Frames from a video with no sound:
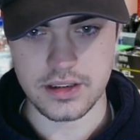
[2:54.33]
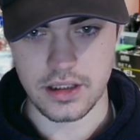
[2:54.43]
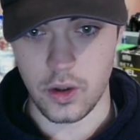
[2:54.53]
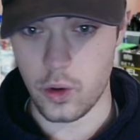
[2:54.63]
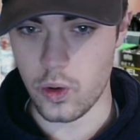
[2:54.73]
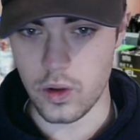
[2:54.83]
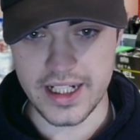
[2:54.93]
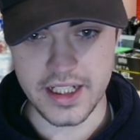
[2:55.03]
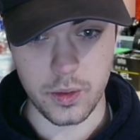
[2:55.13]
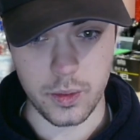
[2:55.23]

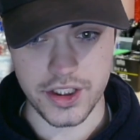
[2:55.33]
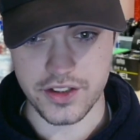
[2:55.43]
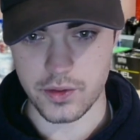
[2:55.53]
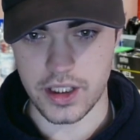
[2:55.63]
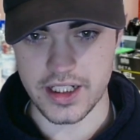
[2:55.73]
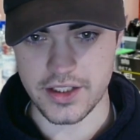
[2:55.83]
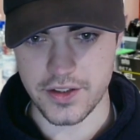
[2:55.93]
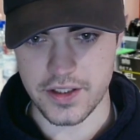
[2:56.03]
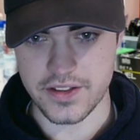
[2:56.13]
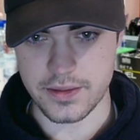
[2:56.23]
Horlick, which is quite an
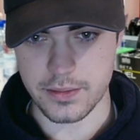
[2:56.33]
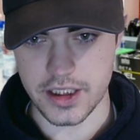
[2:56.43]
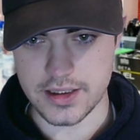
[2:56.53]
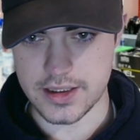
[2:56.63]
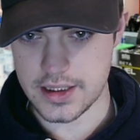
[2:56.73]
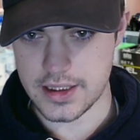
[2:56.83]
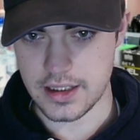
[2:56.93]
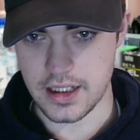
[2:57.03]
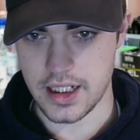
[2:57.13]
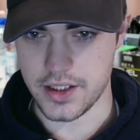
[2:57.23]
interesting one,
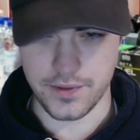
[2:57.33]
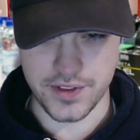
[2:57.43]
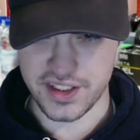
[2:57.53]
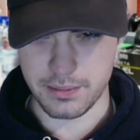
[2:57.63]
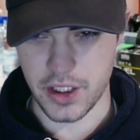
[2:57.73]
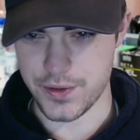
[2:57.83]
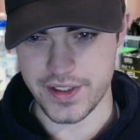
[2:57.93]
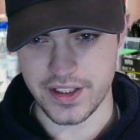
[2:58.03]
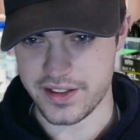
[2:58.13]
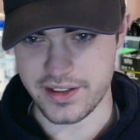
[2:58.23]
and obviously
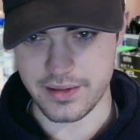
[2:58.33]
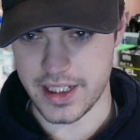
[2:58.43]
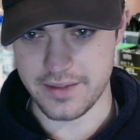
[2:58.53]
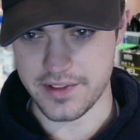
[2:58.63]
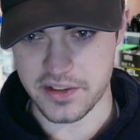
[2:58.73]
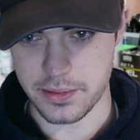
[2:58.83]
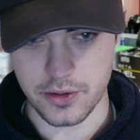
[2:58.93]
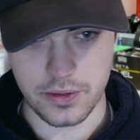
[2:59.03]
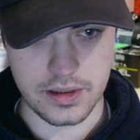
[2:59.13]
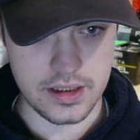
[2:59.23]
Moses,
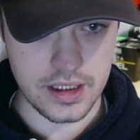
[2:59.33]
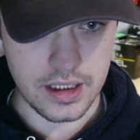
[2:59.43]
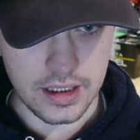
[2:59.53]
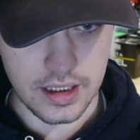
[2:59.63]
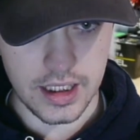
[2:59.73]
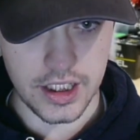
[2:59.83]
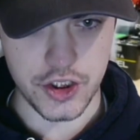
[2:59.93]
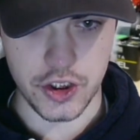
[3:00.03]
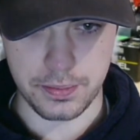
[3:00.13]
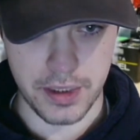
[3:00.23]
inevitable.
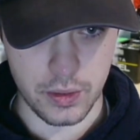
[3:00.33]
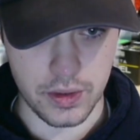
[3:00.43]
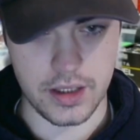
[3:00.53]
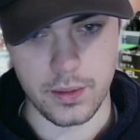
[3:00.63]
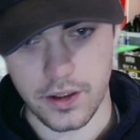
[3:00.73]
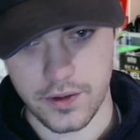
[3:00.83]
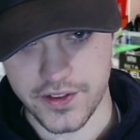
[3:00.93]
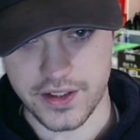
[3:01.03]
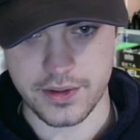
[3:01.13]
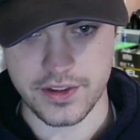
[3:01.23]
Josh Bowler will
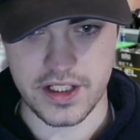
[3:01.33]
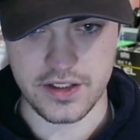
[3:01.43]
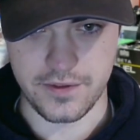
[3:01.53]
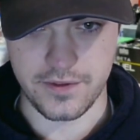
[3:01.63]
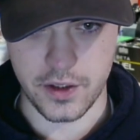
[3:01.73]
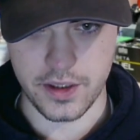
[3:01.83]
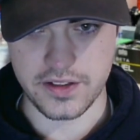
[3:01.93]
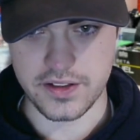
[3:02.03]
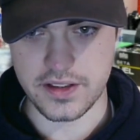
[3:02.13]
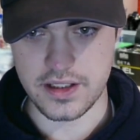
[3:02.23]
obviously return to
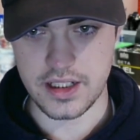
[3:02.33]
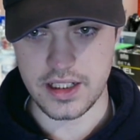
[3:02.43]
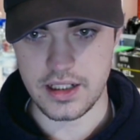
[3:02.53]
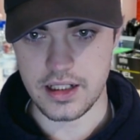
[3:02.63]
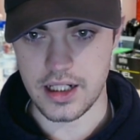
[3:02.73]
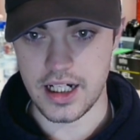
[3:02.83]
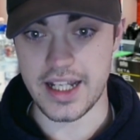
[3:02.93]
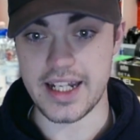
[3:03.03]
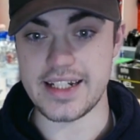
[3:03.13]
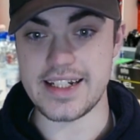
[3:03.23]
Forest.
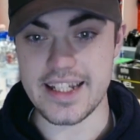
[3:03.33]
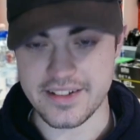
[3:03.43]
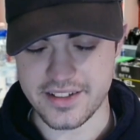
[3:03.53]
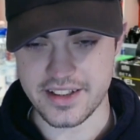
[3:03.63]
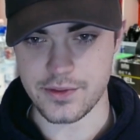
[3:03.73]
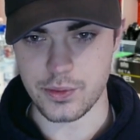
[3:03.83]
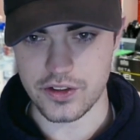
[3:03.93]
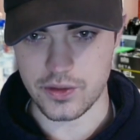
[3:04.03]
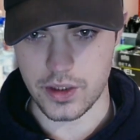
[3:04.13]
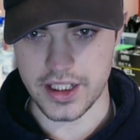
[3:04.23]
And then this is what's quite